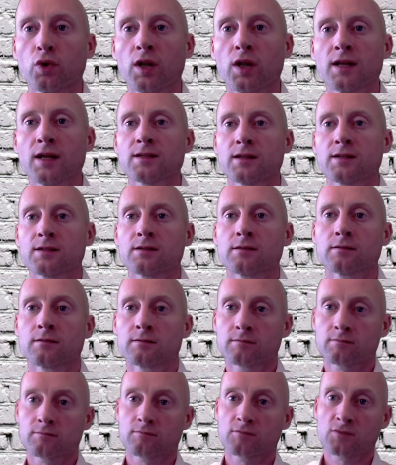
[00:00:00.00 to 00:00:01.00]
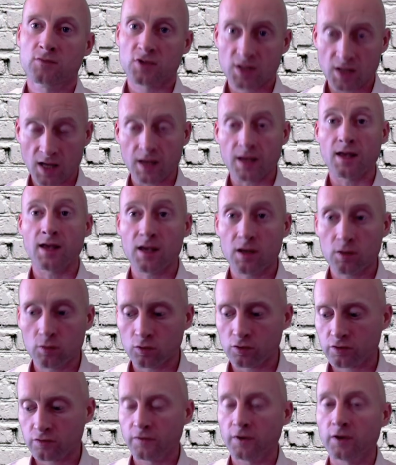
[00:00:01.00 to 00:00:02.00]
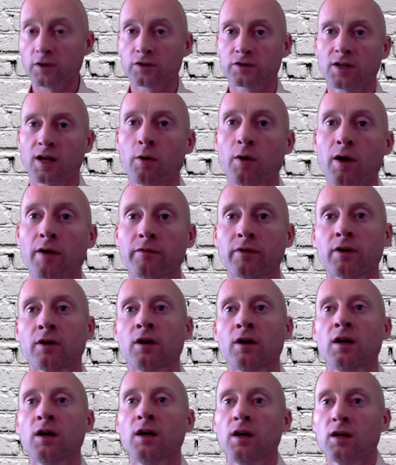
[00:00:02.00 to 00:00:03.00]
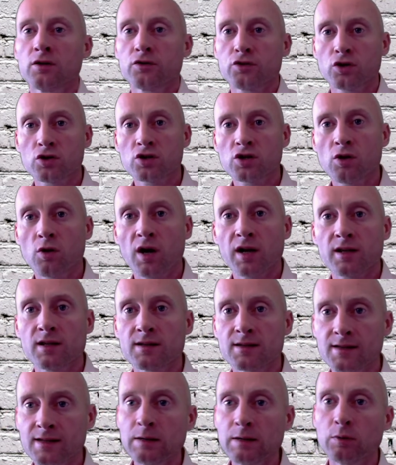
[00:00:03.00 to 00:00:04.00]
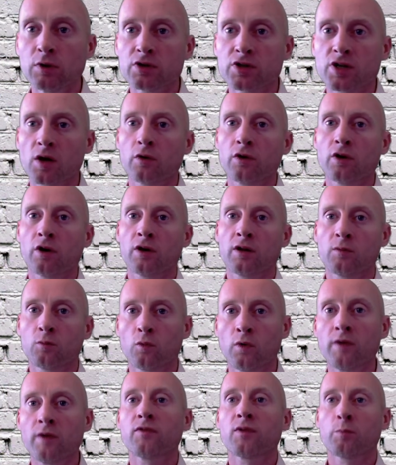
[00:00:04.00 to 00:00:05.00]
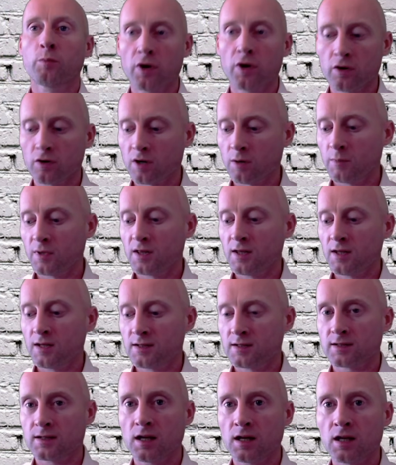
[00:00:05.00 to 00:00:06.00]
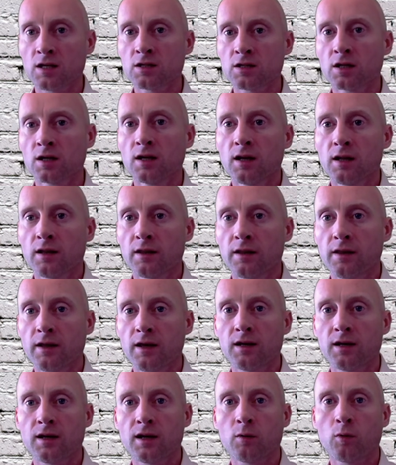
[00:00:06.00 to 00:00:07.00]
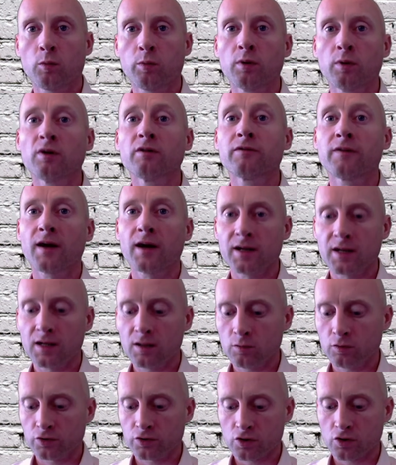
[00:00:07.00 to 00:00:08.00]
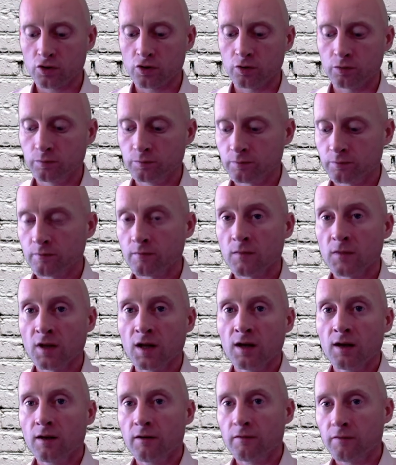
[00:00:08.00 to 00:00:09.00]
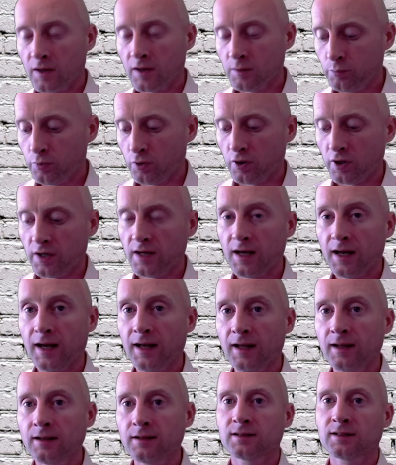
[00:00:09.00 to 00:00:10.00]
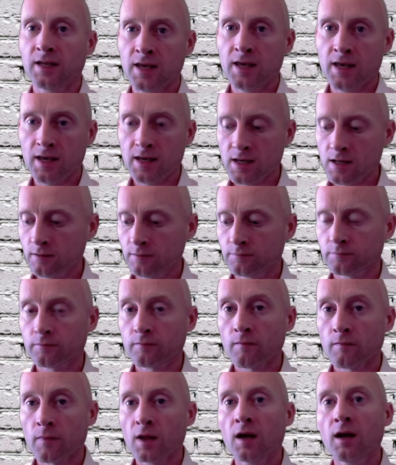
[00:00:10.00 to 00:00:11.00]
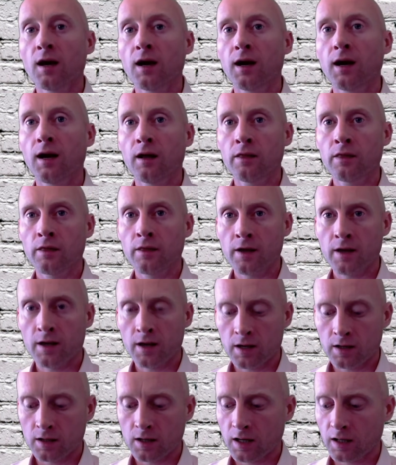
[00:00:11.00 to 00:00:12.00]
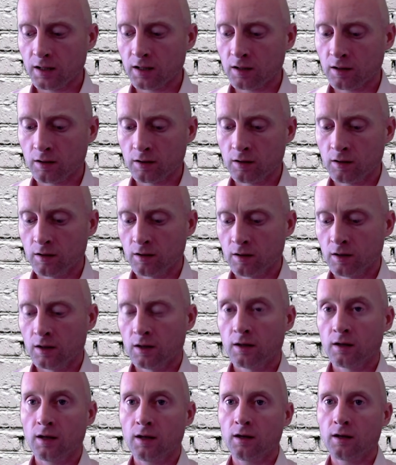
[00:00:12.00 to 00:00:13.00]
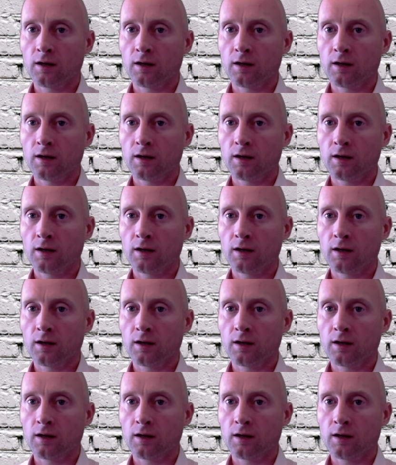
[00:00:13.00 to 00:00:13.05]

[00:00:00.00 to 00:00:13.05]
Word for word: true unless I say it equals false. However, just so I can see what's going on in, with the program in this stage, then I will put find equals true. If I put an else here, and then I can,